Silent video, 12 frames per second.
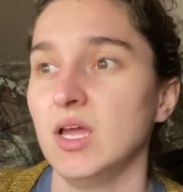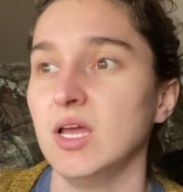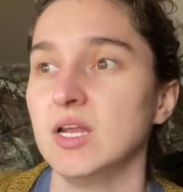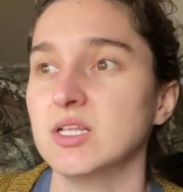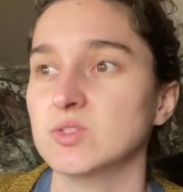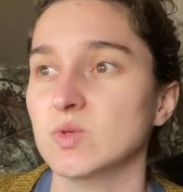
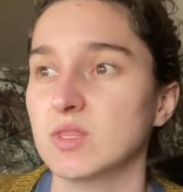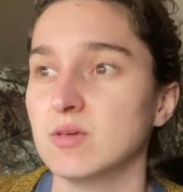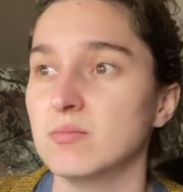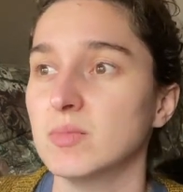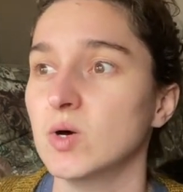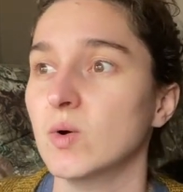and it's with the
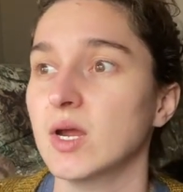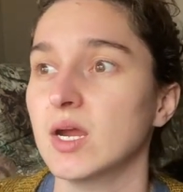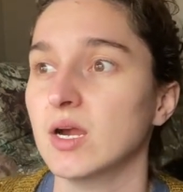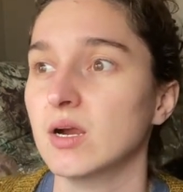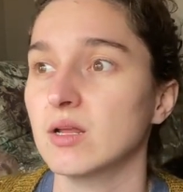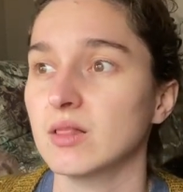
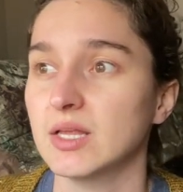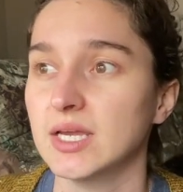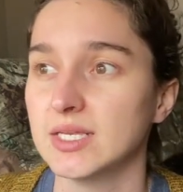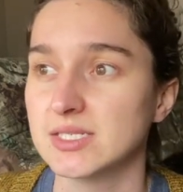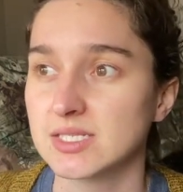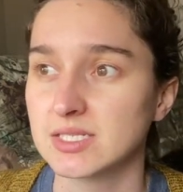mohair
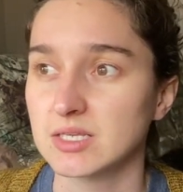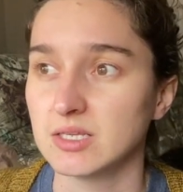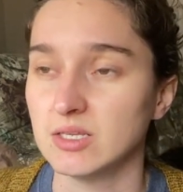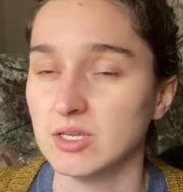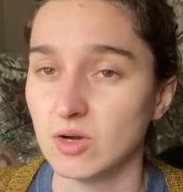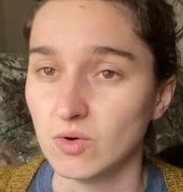lace
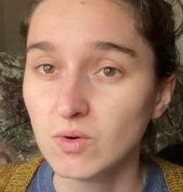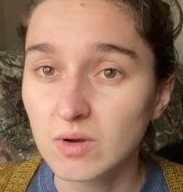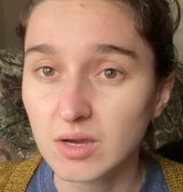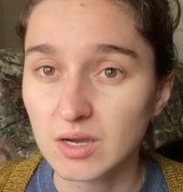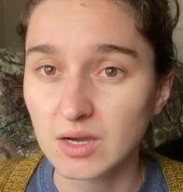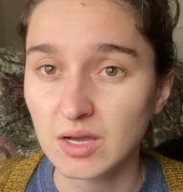
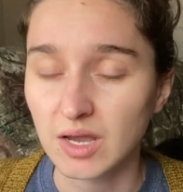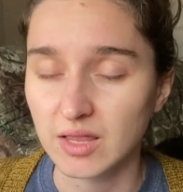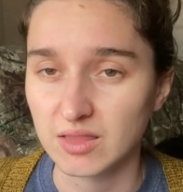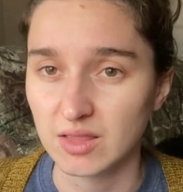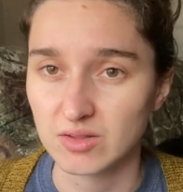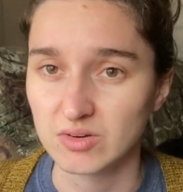yoke,
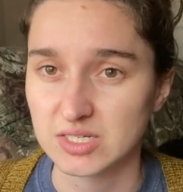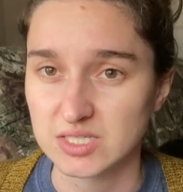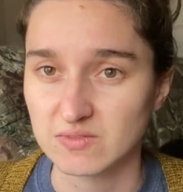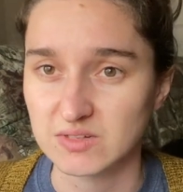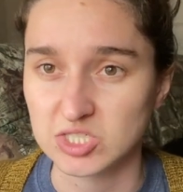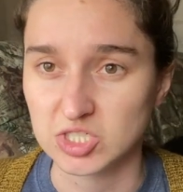and then the
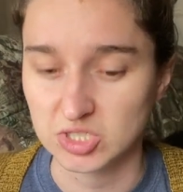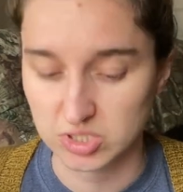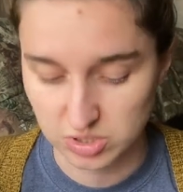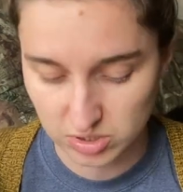rest of it's just